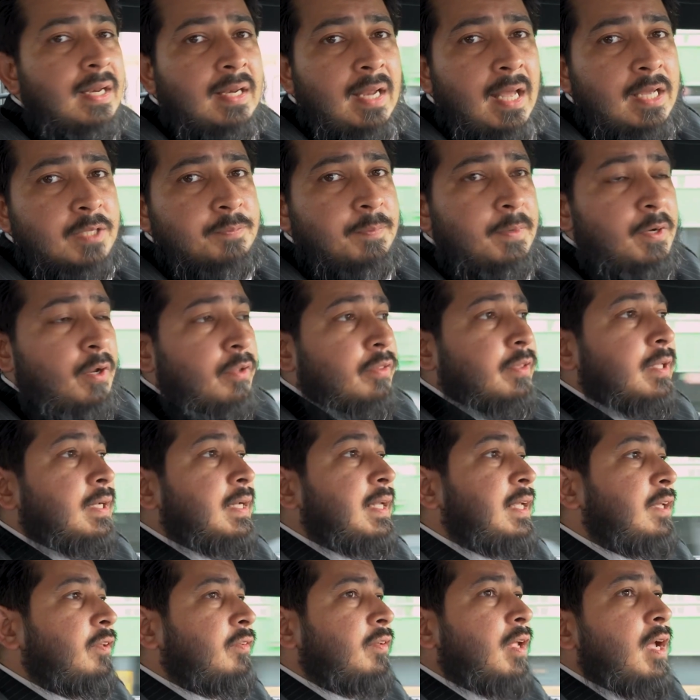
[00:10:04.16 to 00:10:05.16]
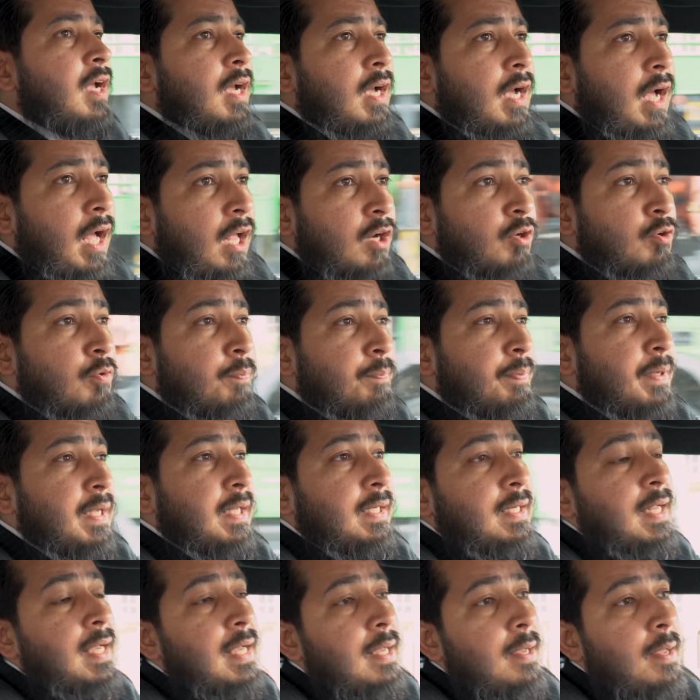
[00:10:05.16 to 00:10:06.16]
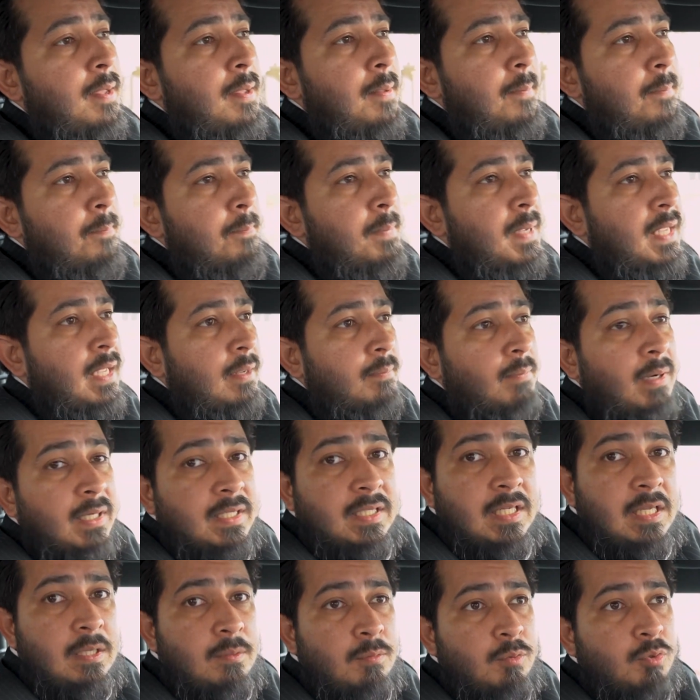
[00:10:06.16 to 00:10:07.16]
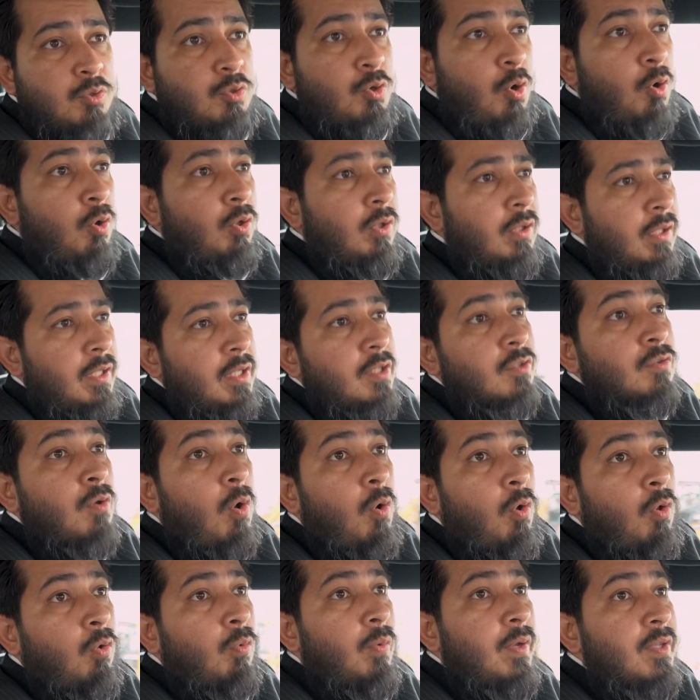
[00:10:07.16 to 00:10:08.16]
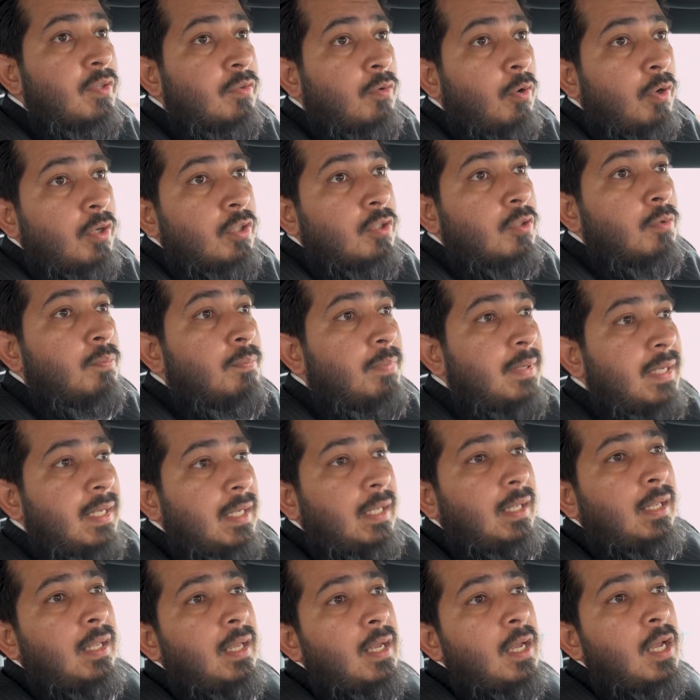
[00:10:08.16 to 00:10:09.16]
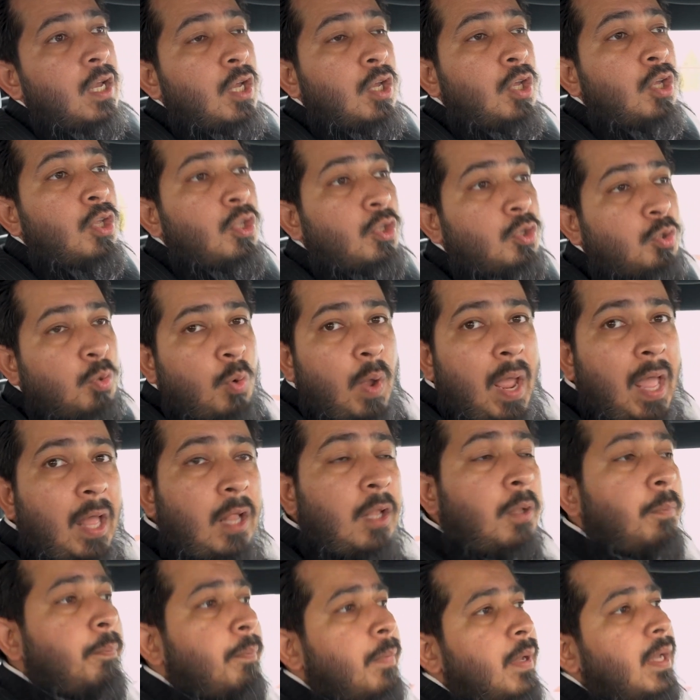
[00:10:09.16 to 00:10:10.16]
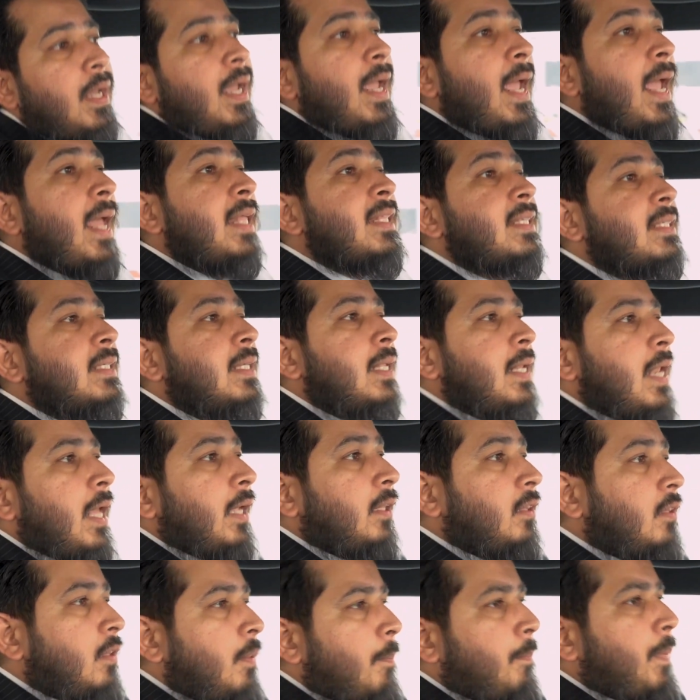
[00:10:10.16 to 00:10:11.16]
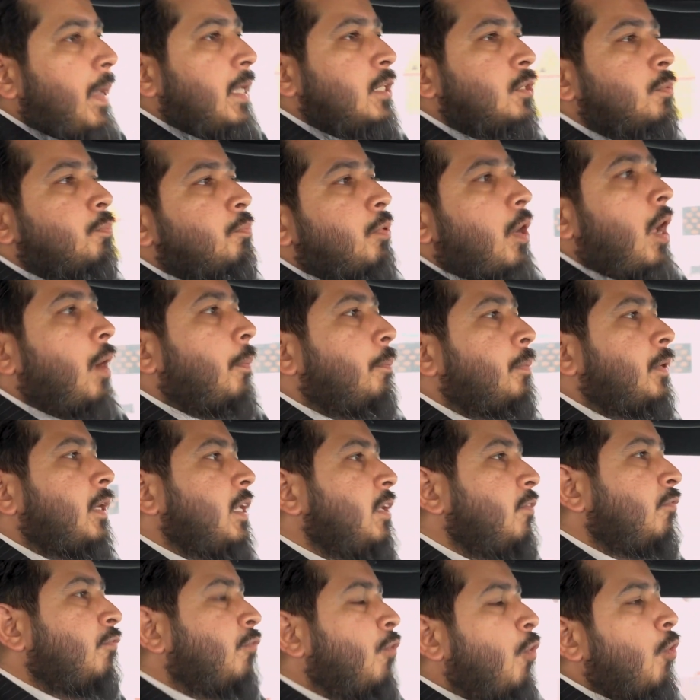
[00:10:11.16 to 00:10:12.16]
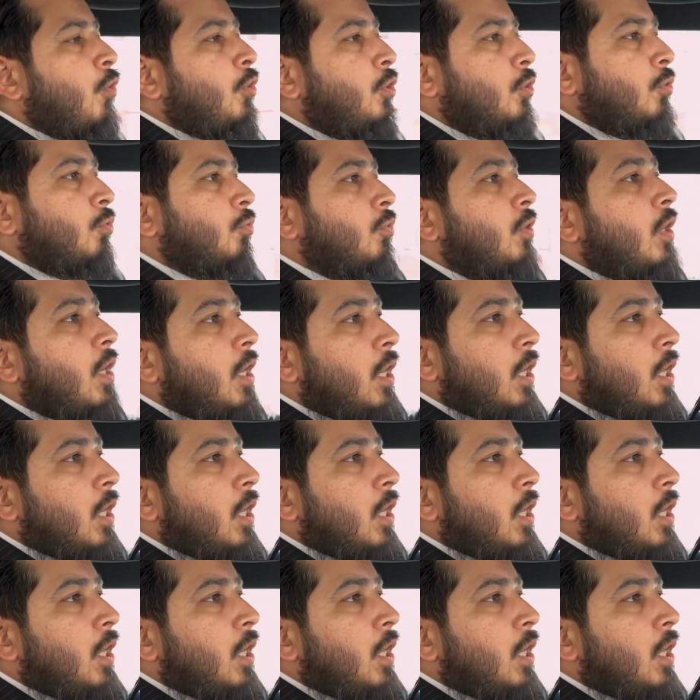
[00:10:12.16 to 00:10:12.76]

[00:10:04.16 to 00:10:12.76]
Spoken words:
Last but not the least, I'll repeat, me and my team's role is always going to be to help and select the best property for you.